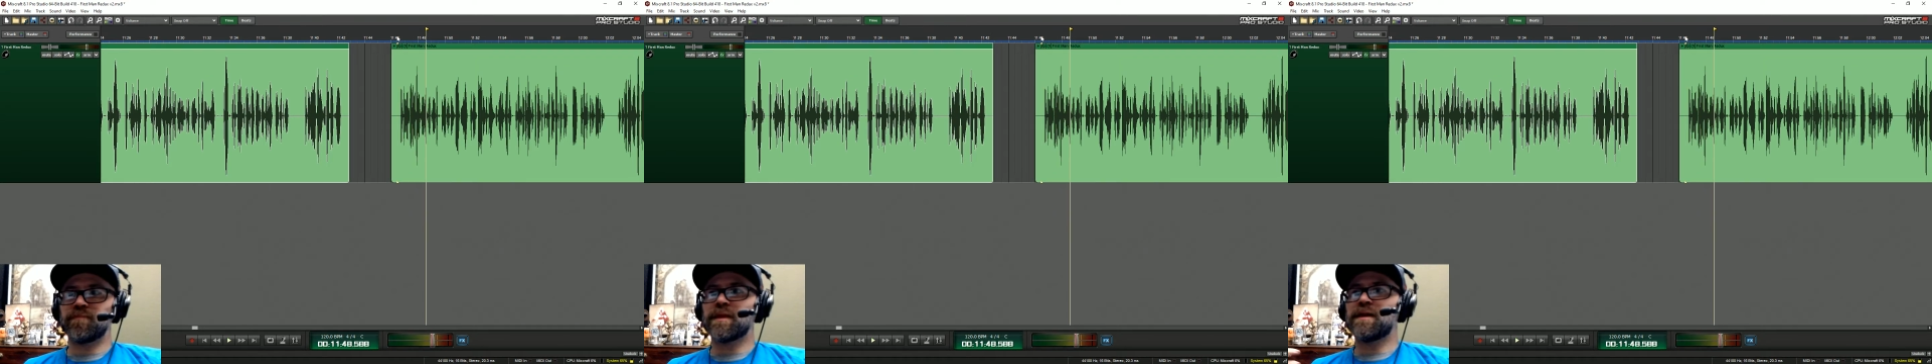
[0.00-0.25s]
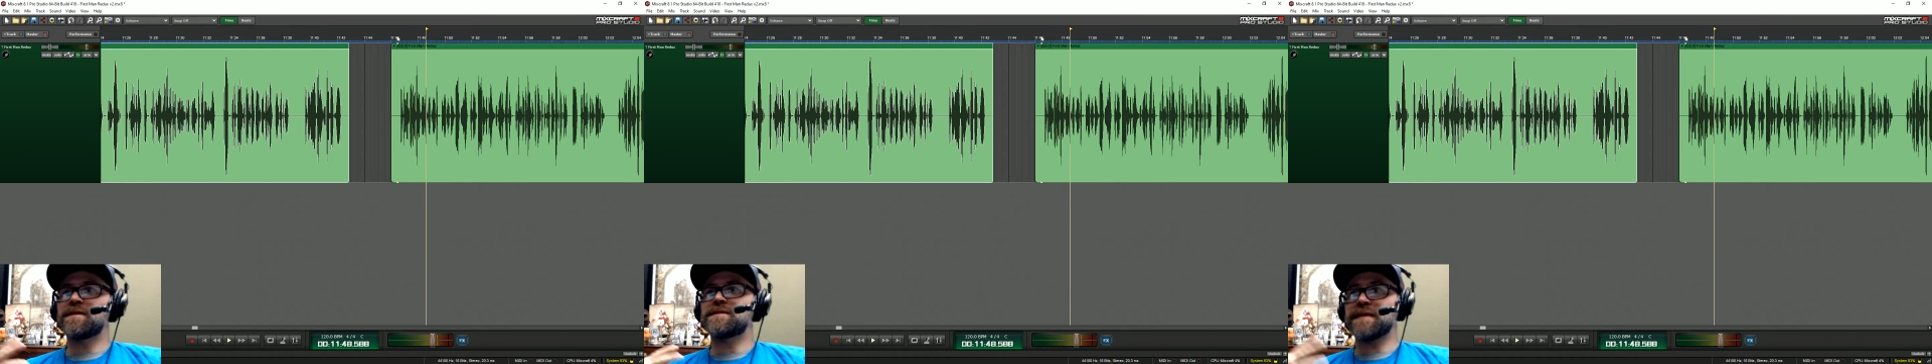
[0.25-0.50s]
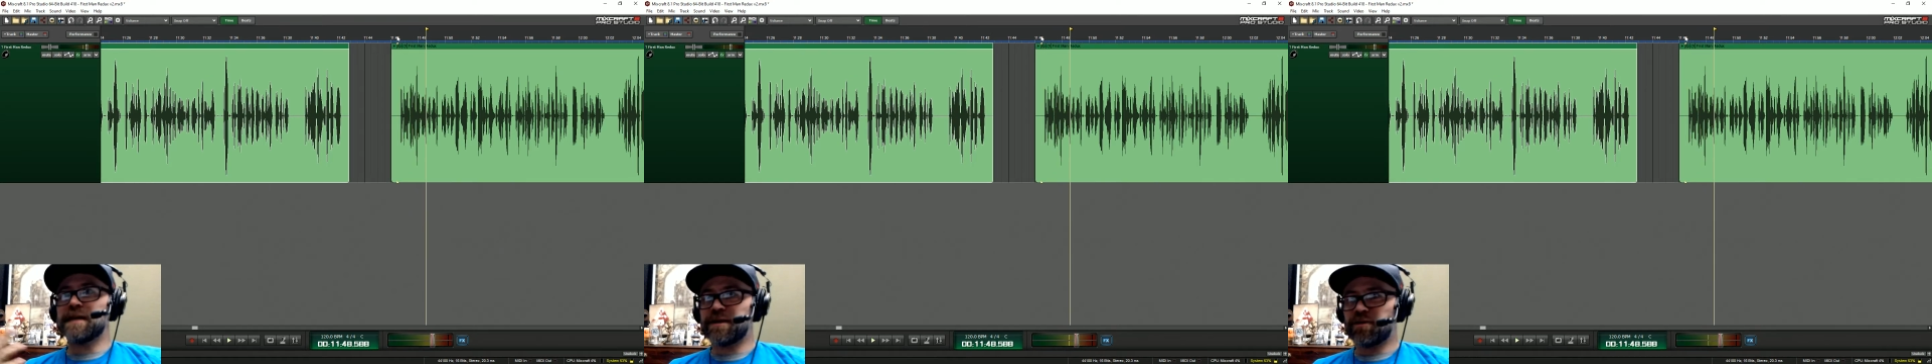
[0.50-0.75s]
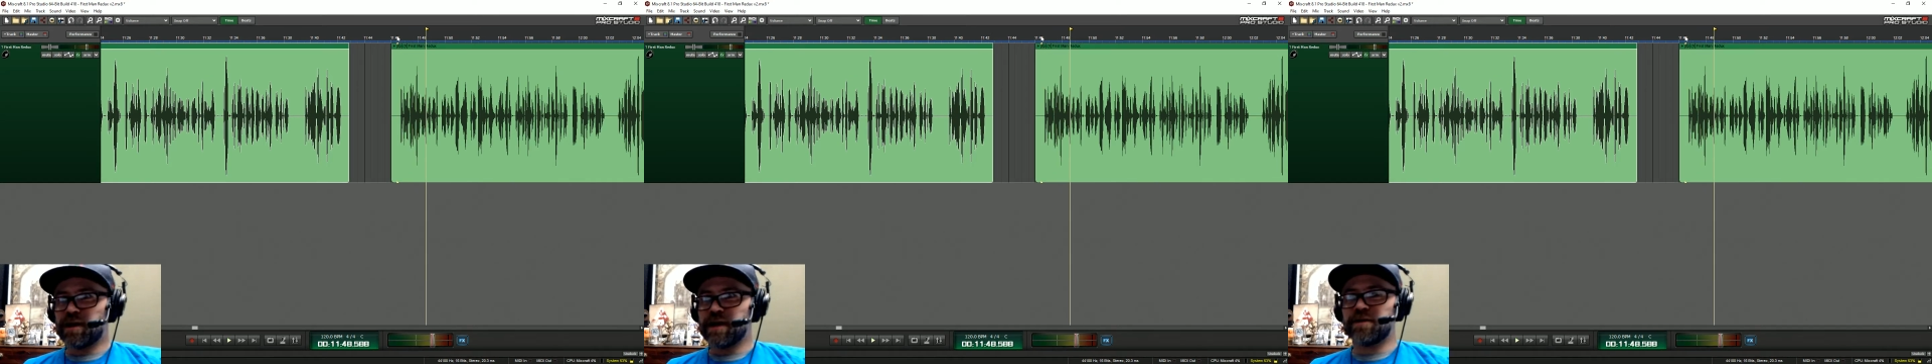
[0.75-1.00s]
Stayed in
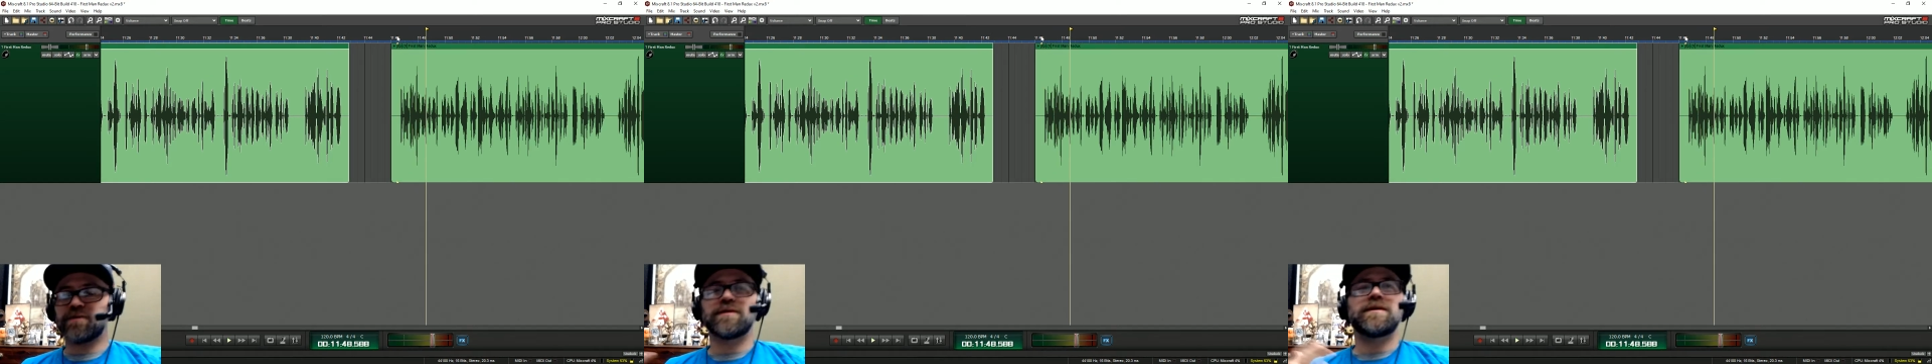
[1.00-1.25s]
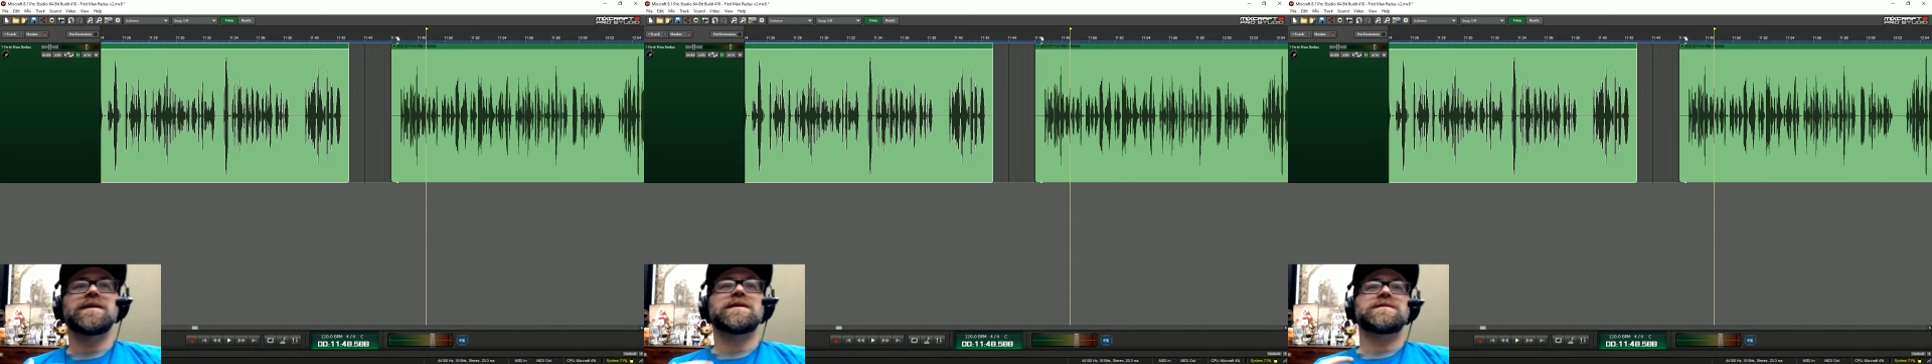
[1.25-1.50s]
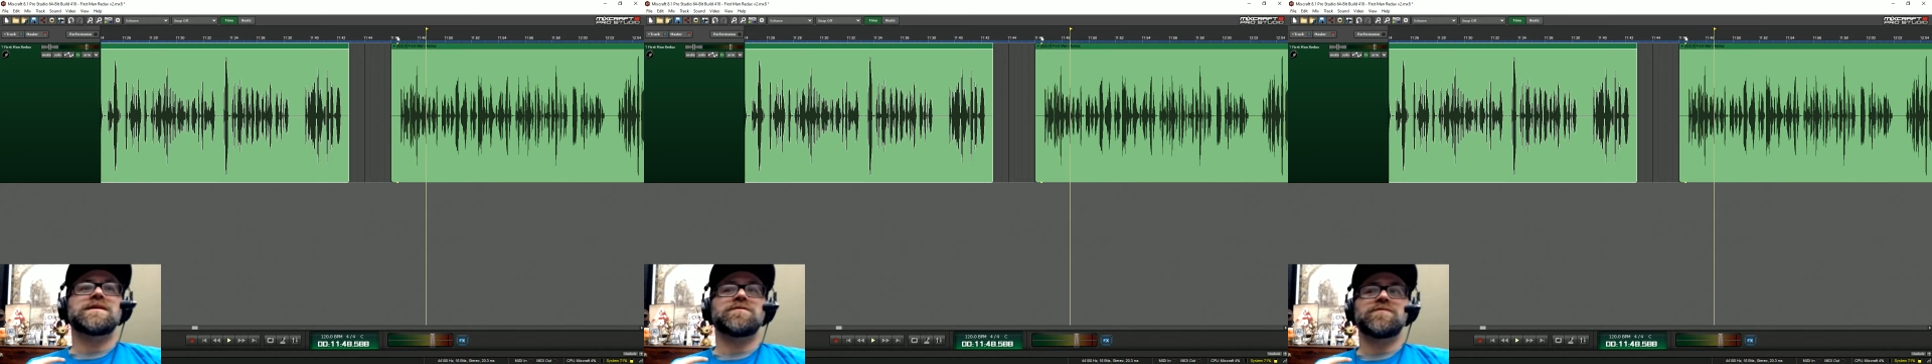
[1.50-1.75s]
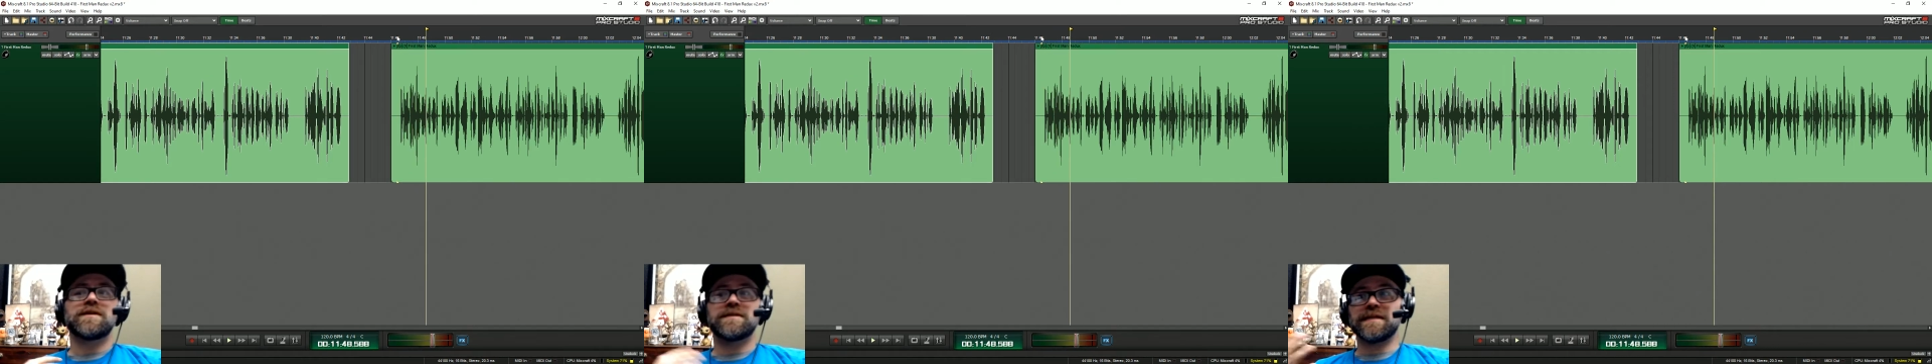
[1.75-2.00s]
Ohio instead of
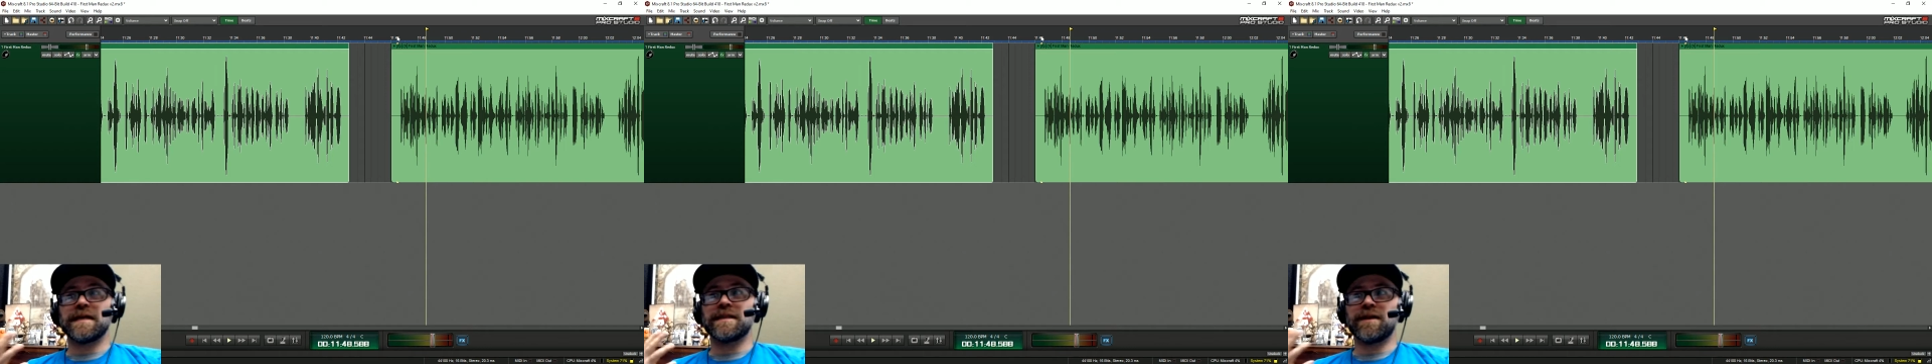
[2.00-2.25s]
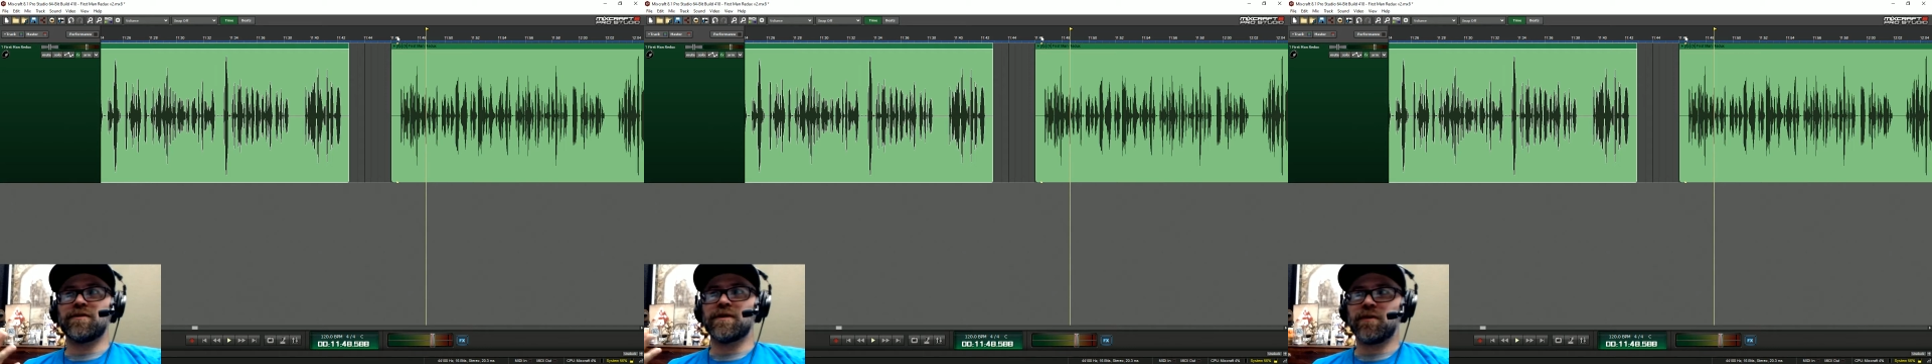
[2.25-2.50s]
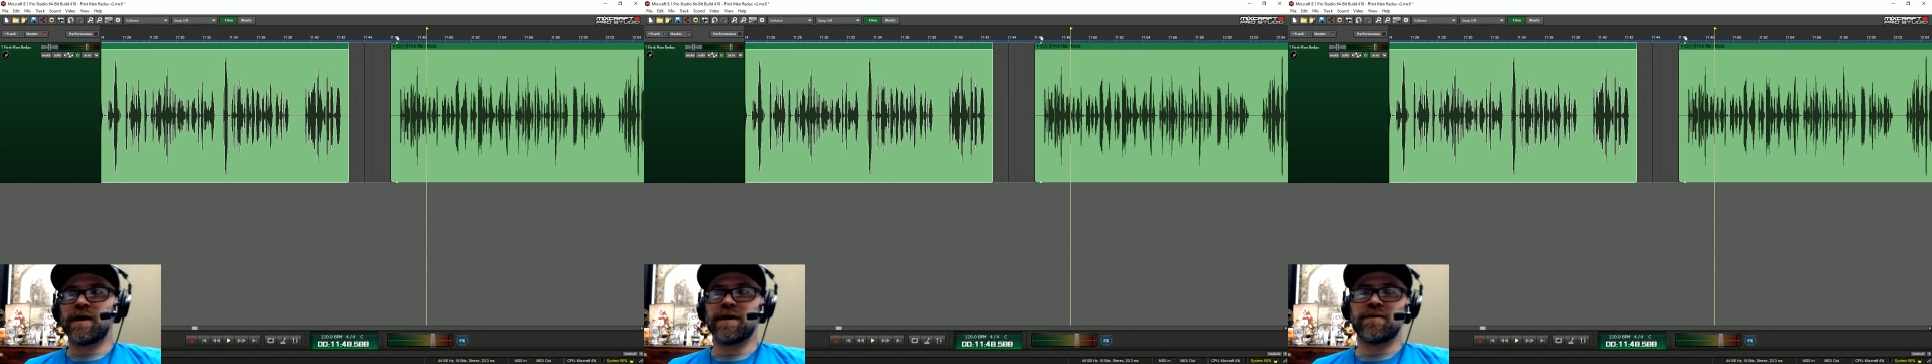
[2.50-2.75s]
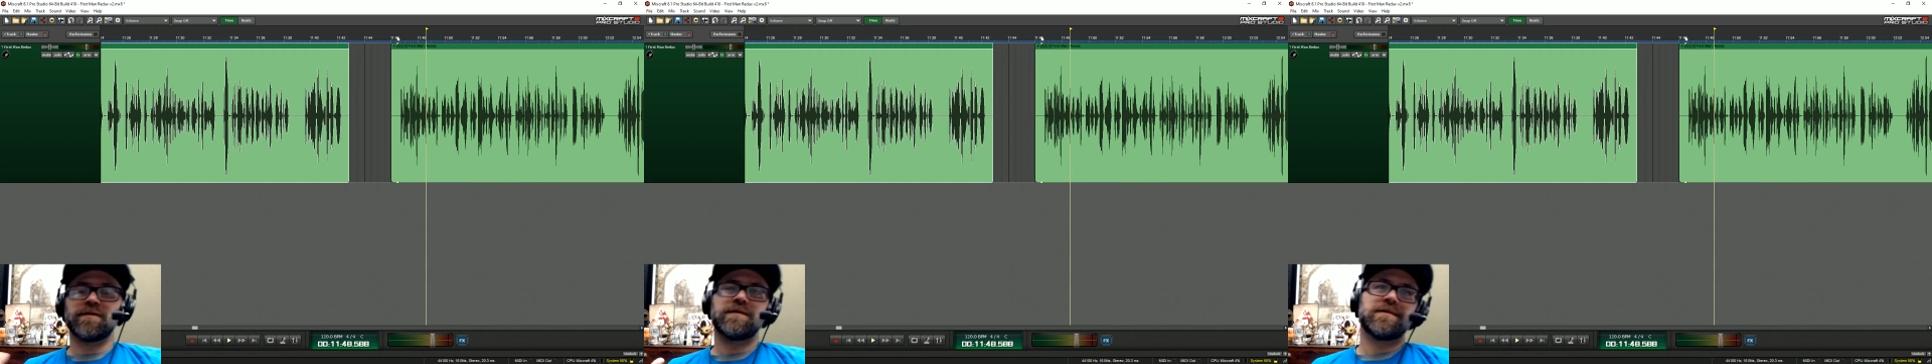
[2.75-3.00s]
stayed there in Ohio,
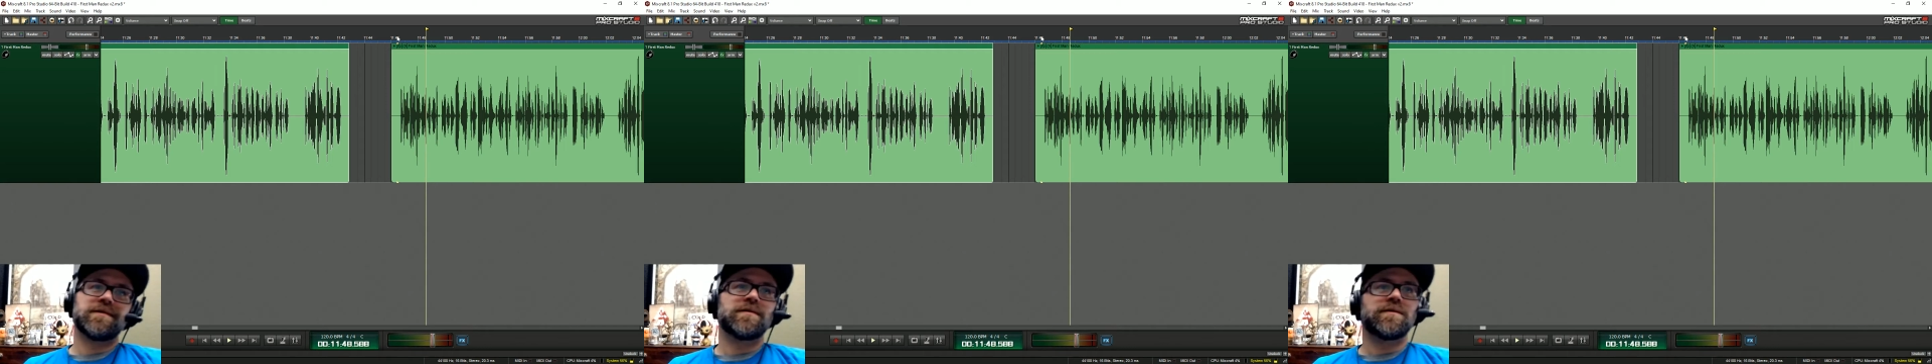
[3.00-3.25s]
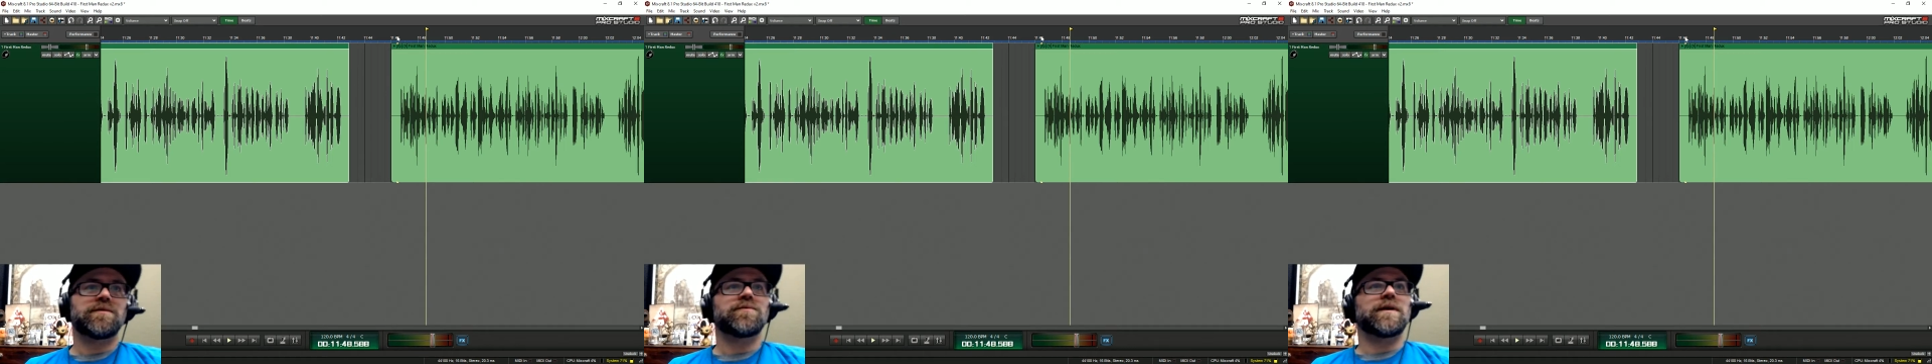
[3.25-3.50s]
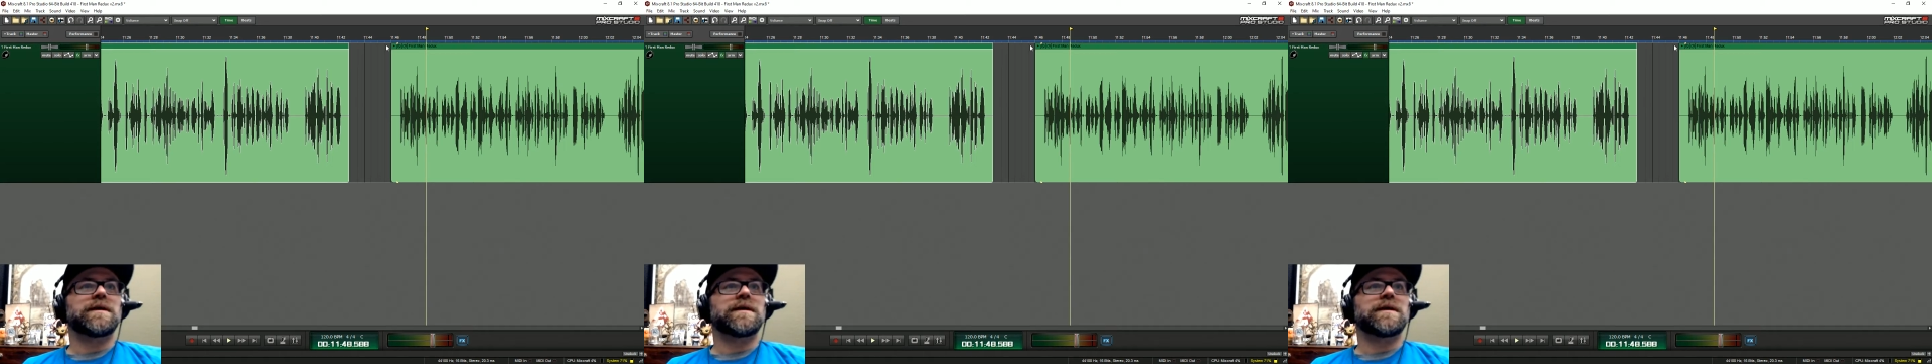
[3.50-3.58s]
right?